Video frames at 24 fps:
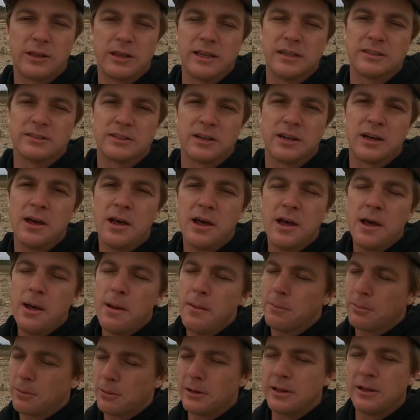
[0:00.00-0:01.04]
He has a
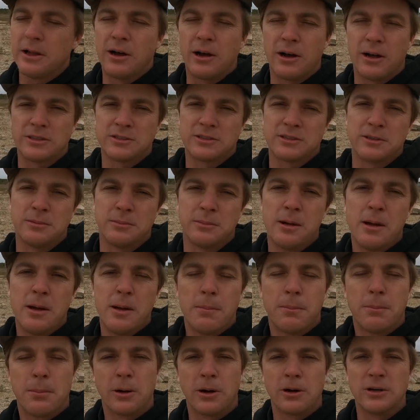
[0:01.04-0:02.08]
pretty awesome
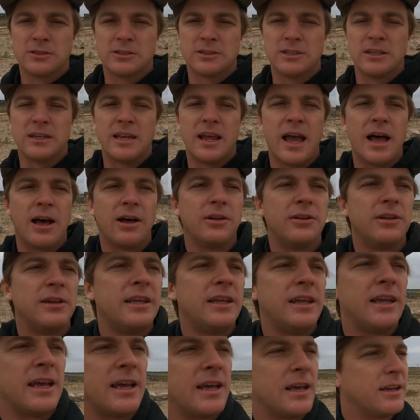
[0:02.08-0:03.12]

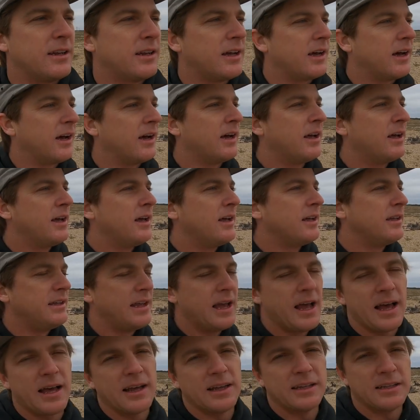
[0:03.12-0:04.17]
personality, and
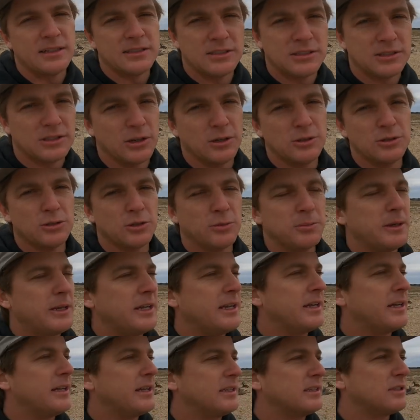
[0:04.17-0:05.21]
yeah, his social
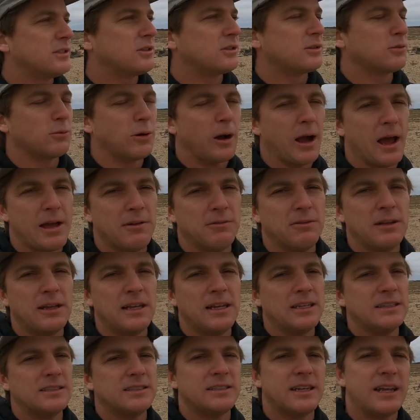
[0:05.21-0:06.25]
media is thriving.
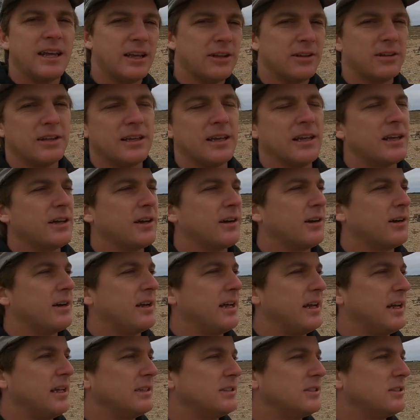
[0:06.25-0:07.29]
He's killing it on
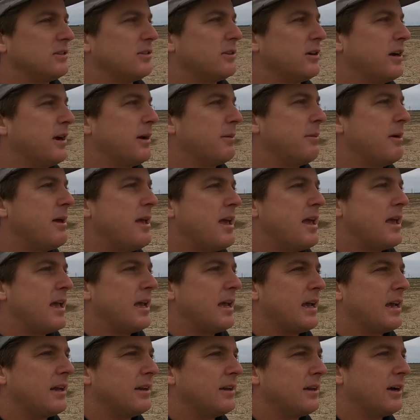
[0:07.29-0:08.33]
Instagram,
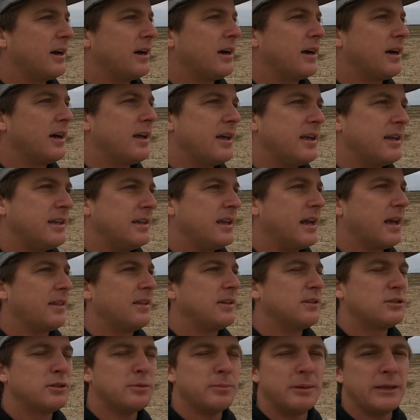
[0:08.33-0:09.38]
and yeah,
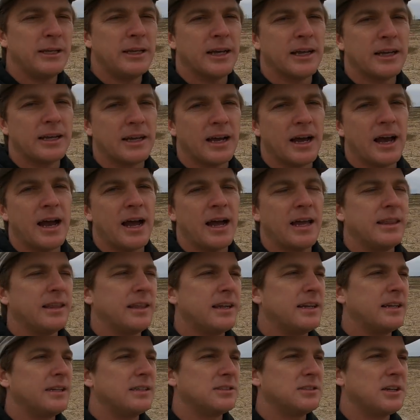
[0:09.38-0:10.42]
this would be a guy
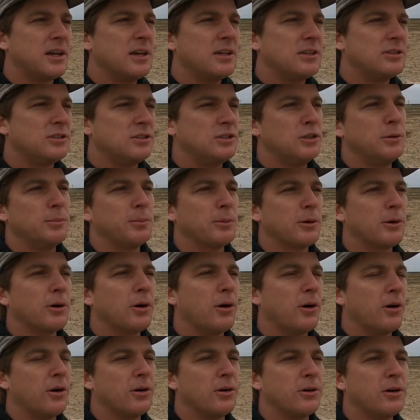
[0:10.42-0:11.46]
that is super
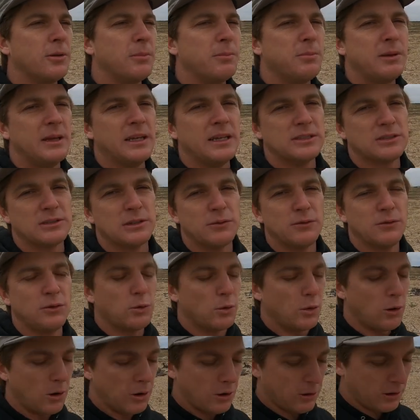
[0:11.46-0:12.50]
hard to beat. So if
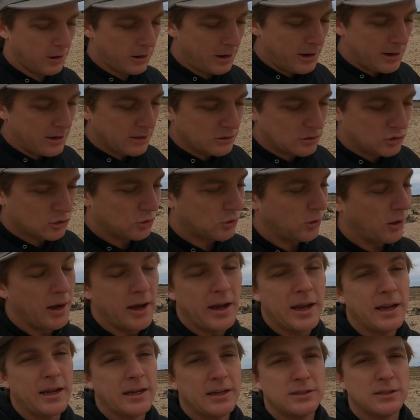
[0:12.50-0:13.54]
you are
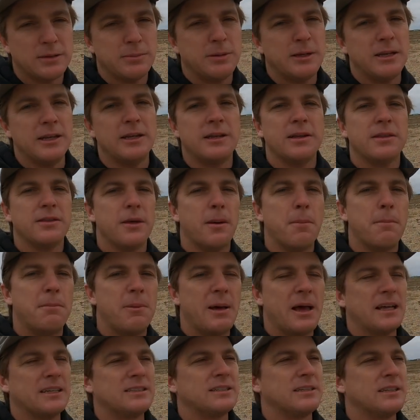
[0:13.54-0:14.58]
trying to be the
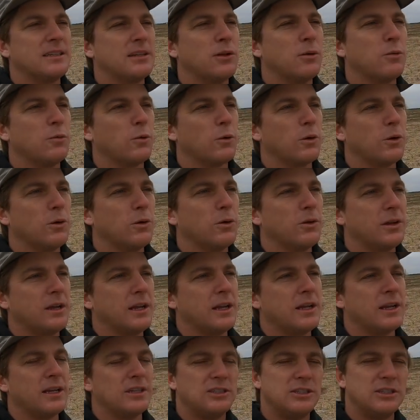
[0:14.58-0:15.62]
best in the world
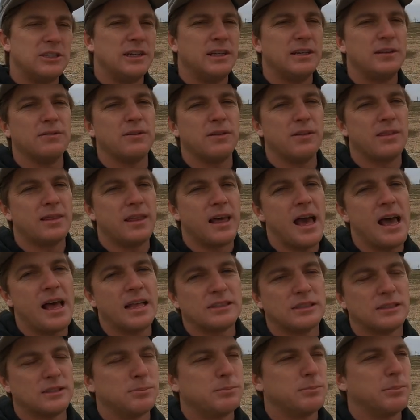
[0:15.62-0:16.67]
and achieve
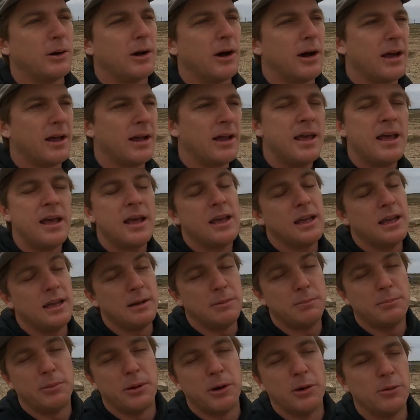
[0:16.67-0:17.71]
that spot
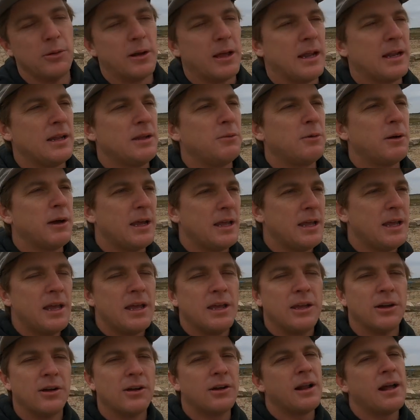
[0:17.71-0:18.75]
in boat anyway,
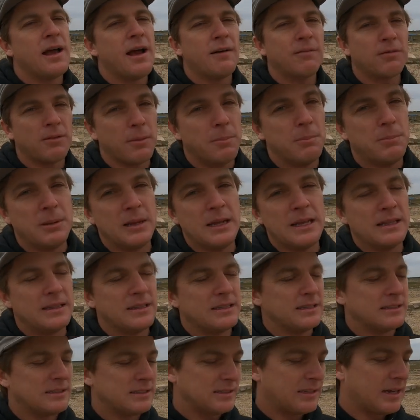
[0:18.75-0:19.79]
you're gonna have to beat
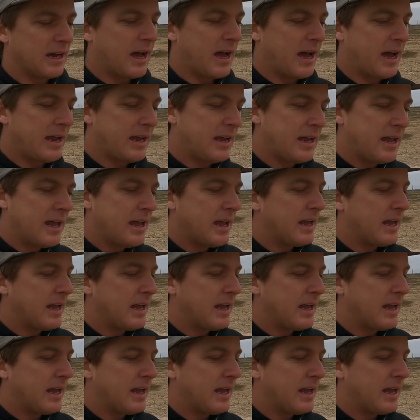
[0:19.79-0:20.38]
this guy.